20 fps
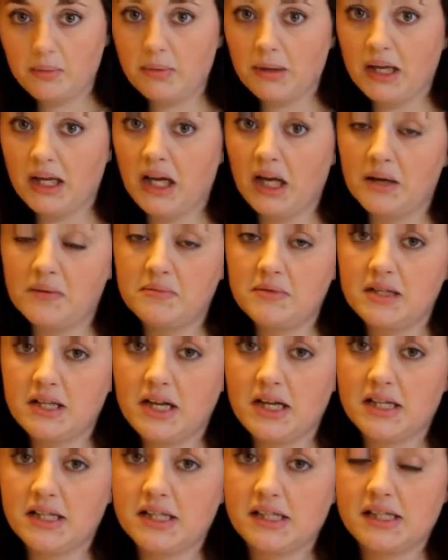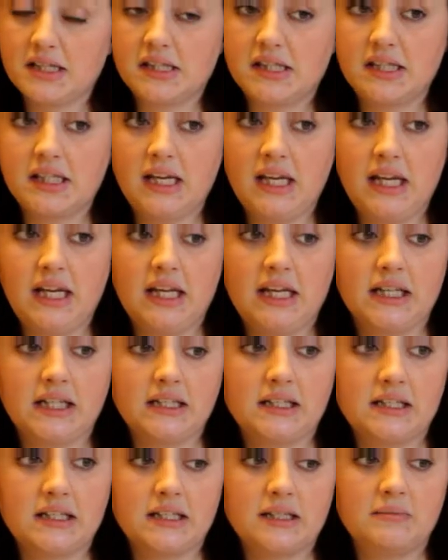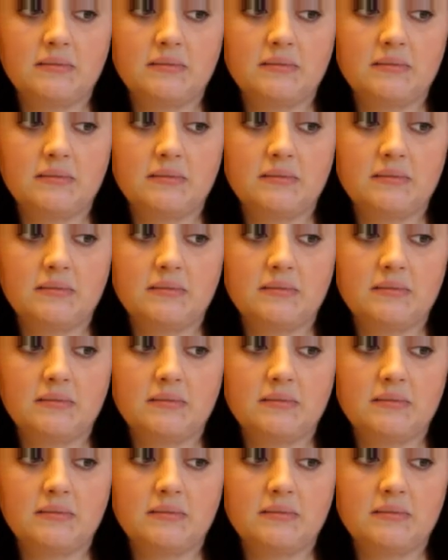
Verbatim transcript: picking up dust and